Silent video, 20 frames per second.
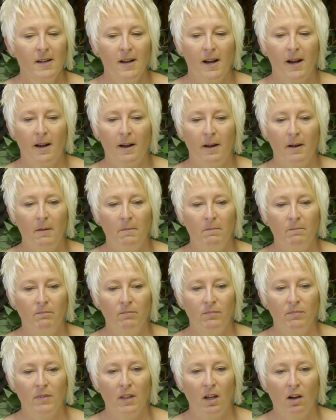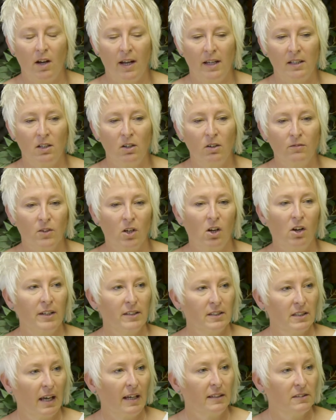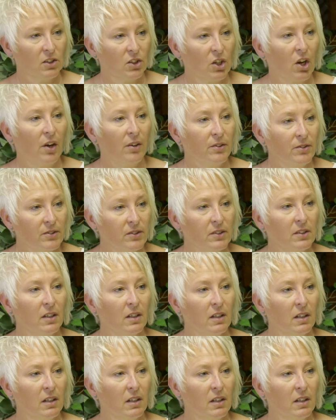I had a lot of clients that had to close.